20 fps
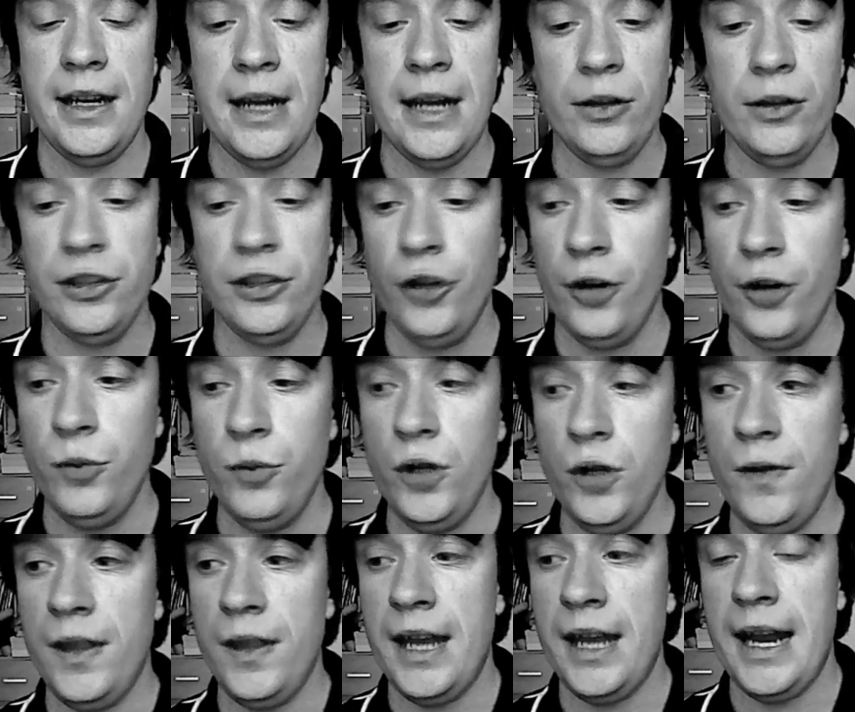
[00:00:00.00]
Now, it's not a
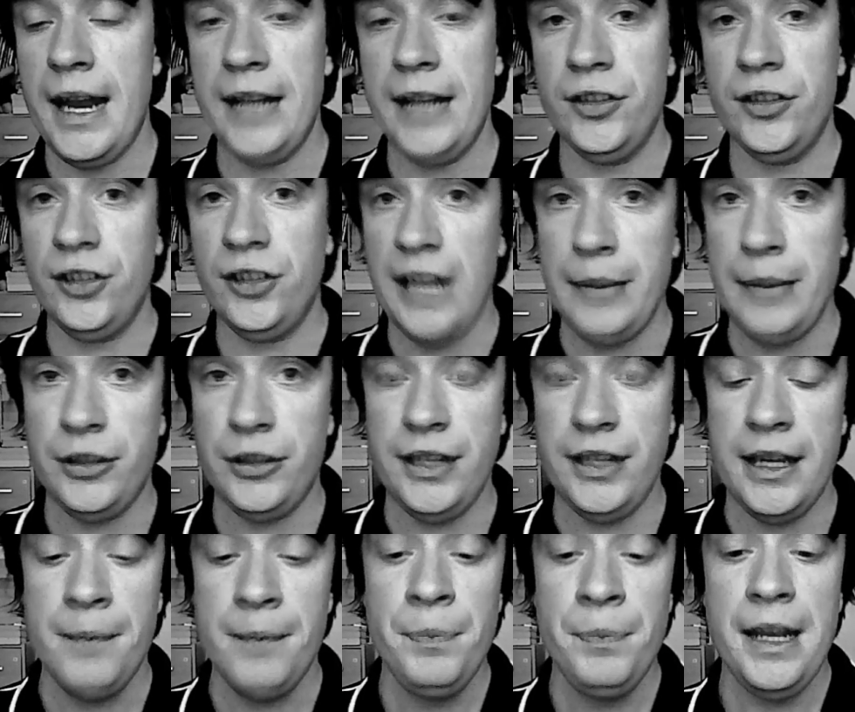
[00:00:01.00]
movie that has
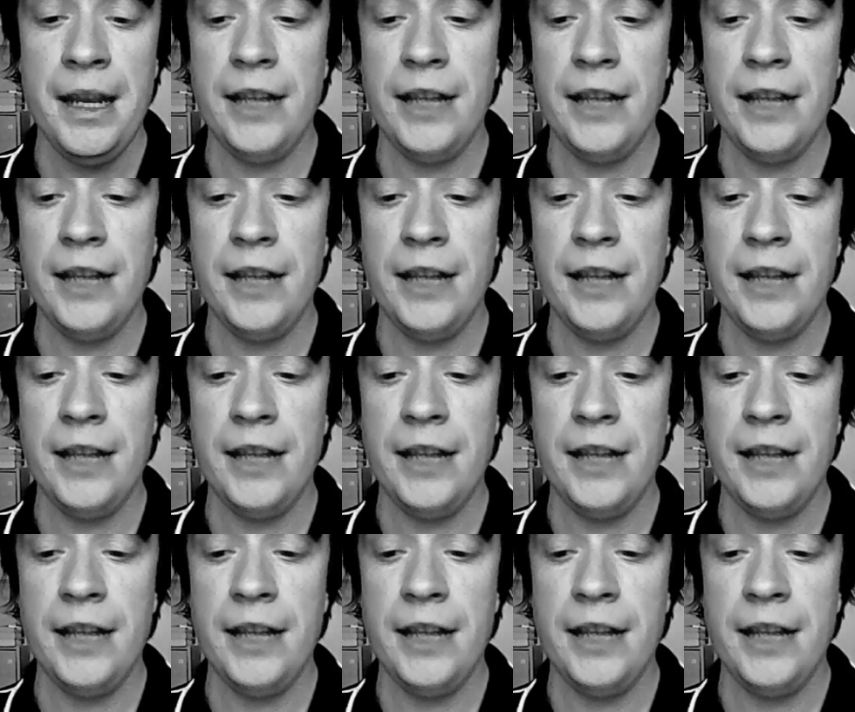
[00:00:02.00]
slapstick.